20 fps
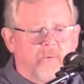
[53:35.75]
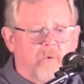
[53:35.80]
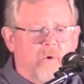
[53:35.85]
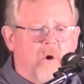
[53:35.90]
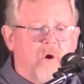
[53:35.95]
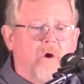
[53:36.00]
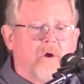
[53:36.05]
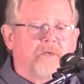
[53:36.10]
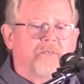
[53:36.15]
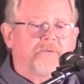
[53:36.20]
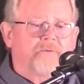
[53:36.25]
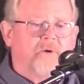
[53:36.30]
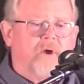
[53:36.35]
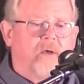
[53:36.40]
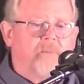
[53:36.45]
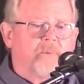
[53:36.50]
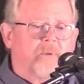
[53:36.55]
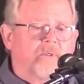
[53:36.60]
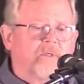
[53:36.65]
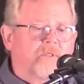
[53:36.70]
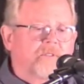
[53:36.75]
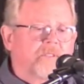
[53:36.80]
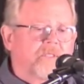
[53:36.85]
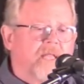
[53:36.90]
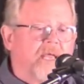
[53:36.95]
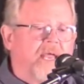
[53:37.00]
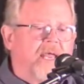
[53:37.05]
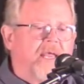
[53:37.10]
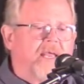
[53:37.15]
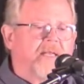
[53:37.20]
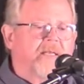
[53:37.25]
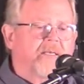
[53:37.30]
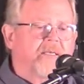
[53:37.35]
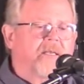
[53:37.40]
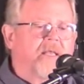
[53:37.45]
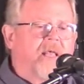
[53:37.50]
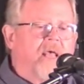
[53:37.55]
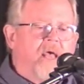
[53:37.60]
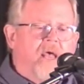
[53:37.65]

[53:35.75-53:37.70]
war troubled land.